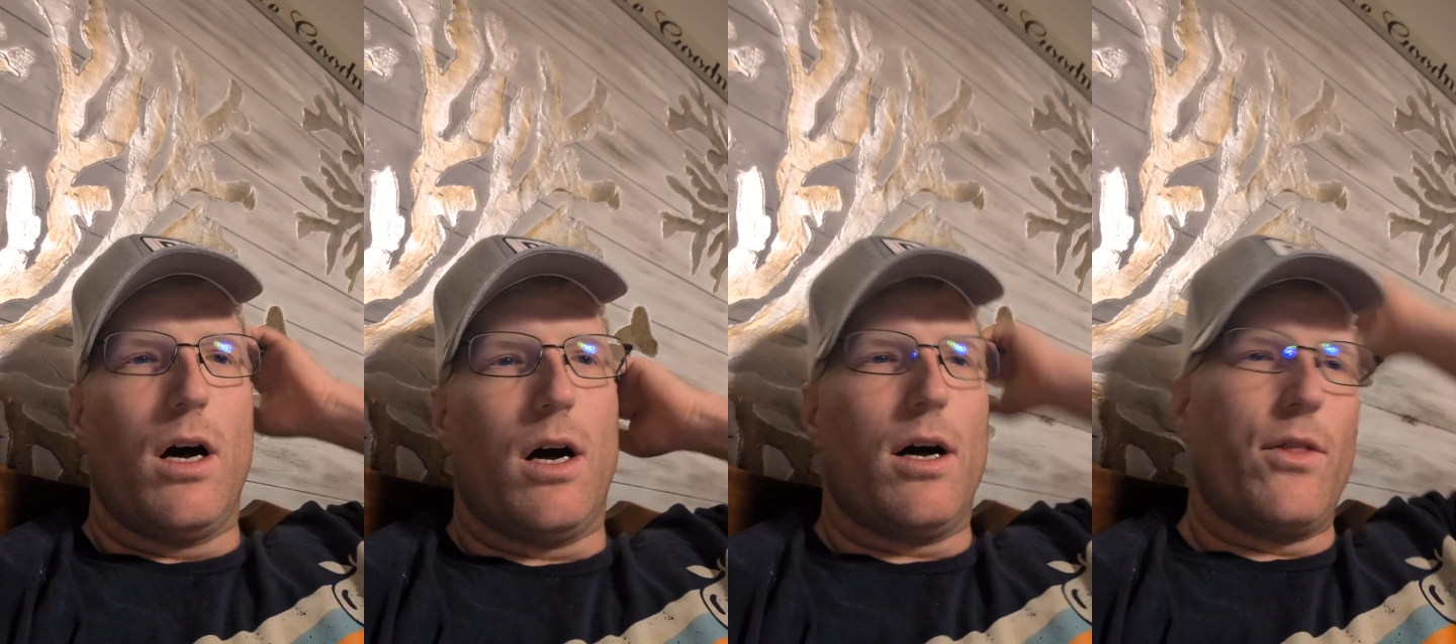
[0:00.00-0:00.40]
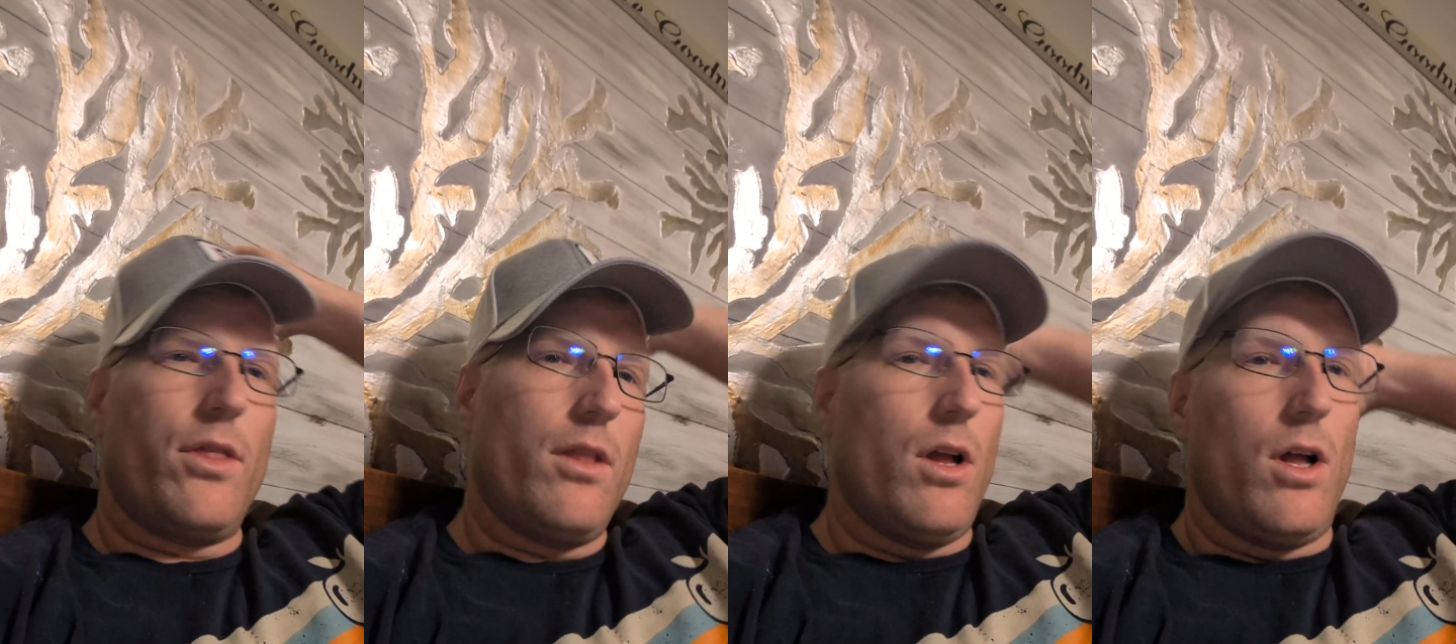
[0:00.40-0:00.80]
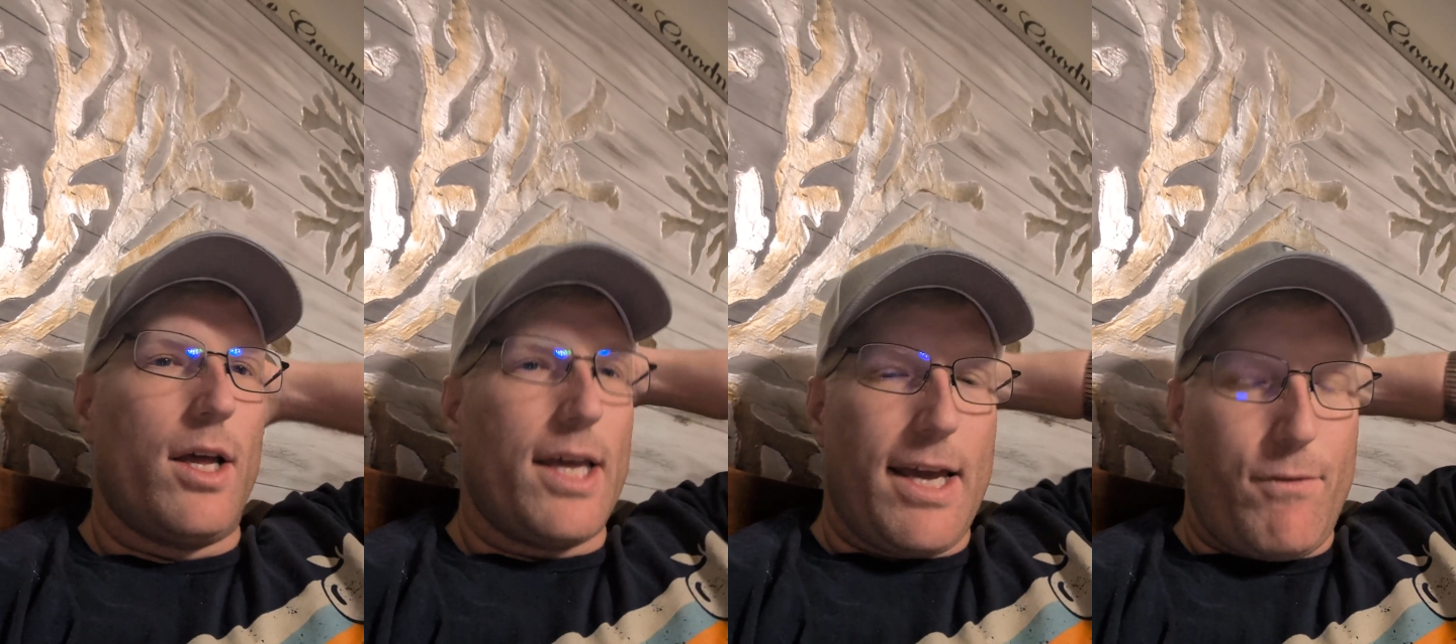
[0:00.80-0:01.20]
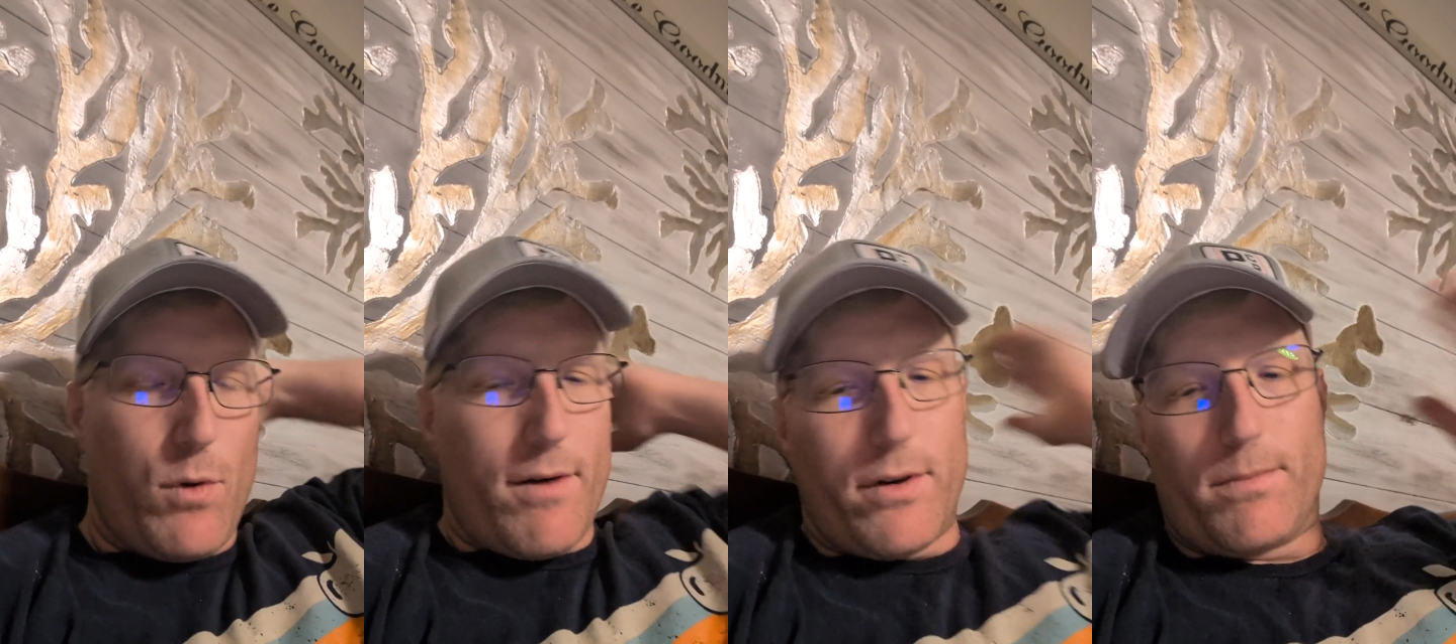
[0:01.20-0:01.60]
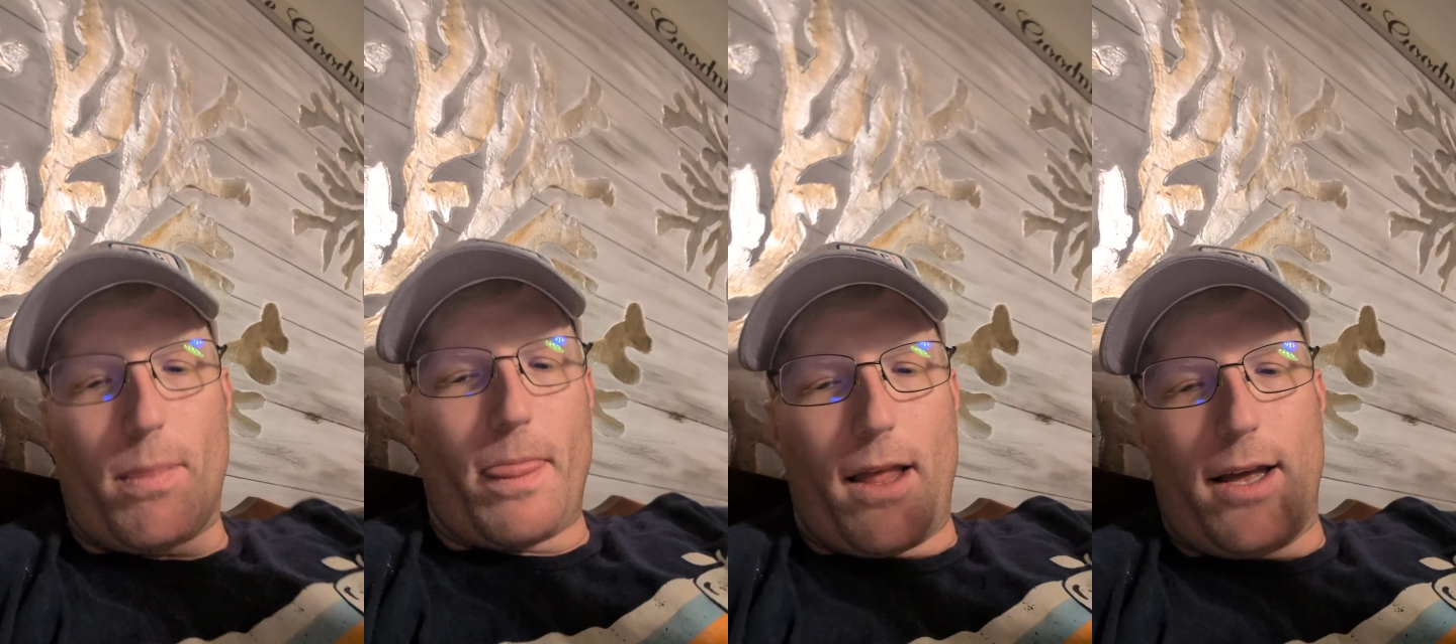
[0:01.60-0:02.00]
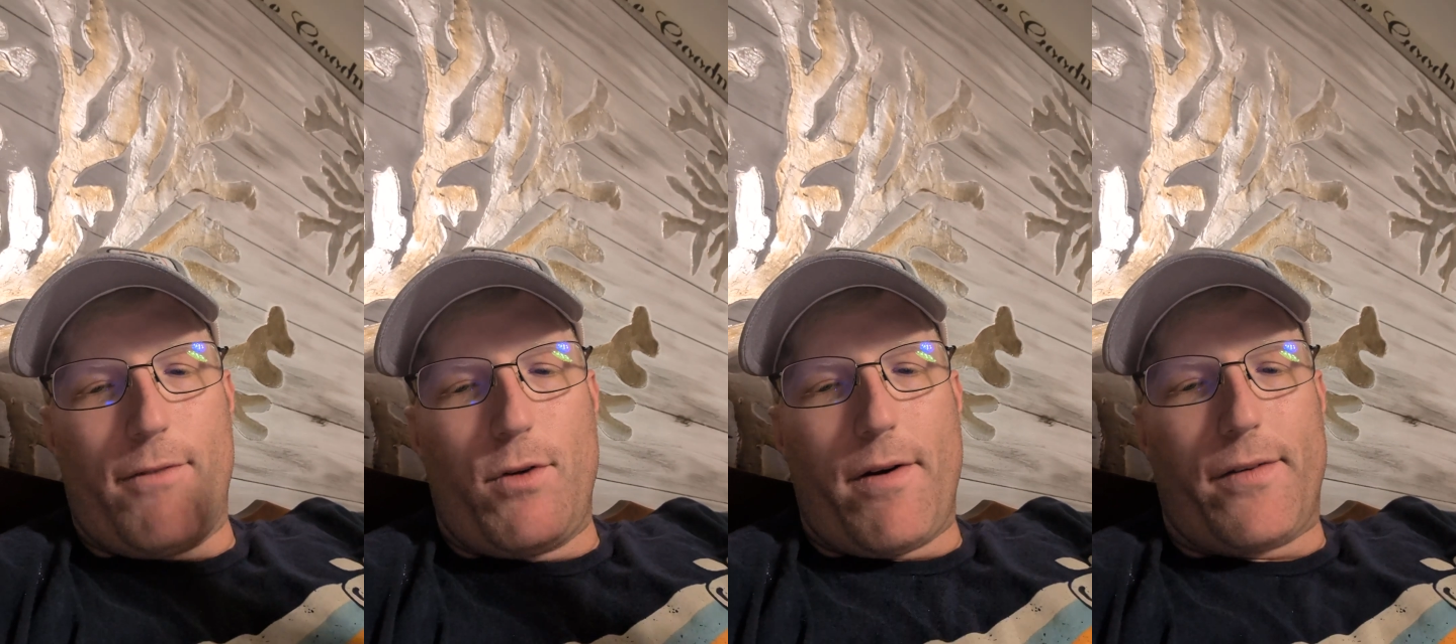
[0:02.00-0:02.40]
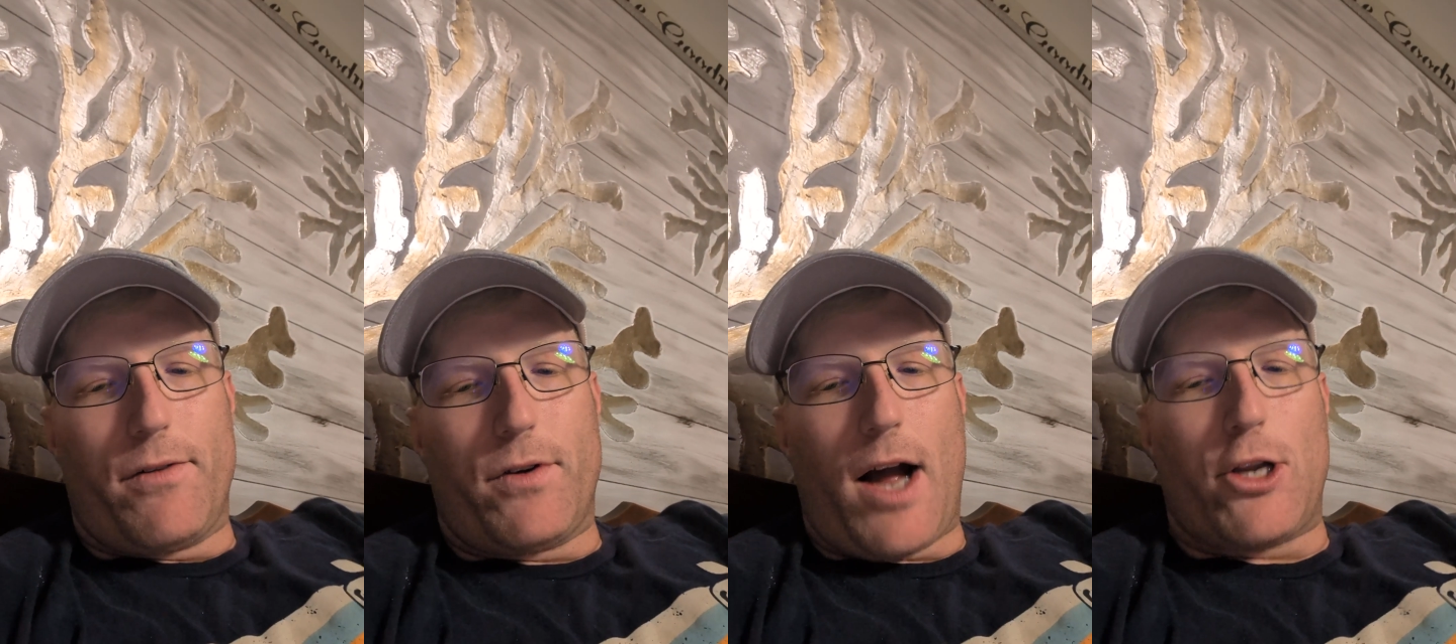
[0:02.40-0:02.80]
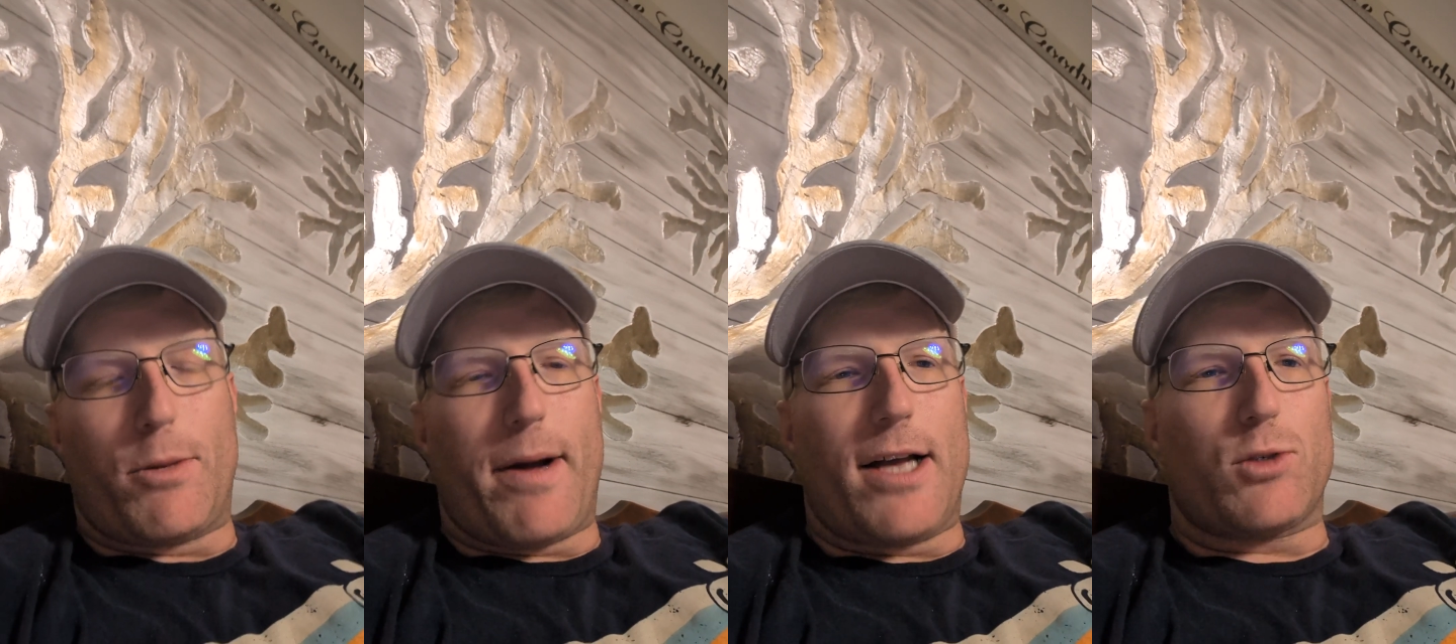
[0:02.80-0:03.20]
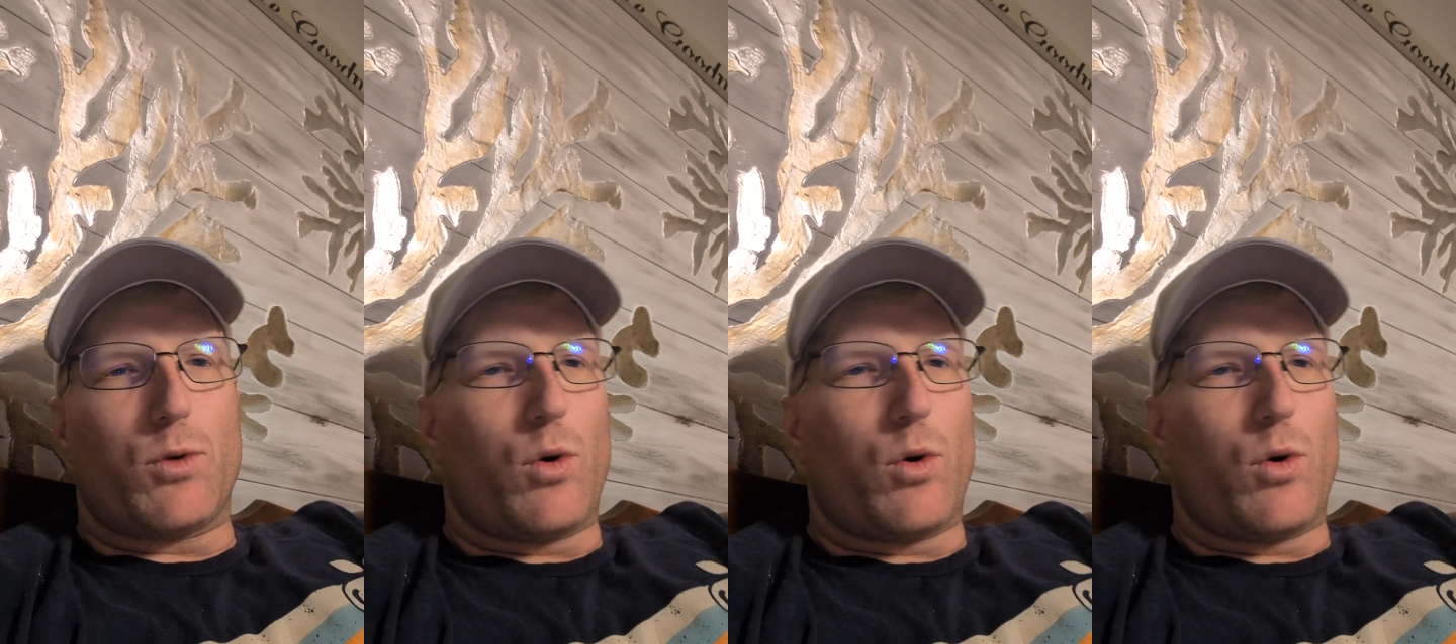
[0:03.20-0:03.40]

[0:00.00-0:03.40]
Uh, if you ever if you ever forgotten your password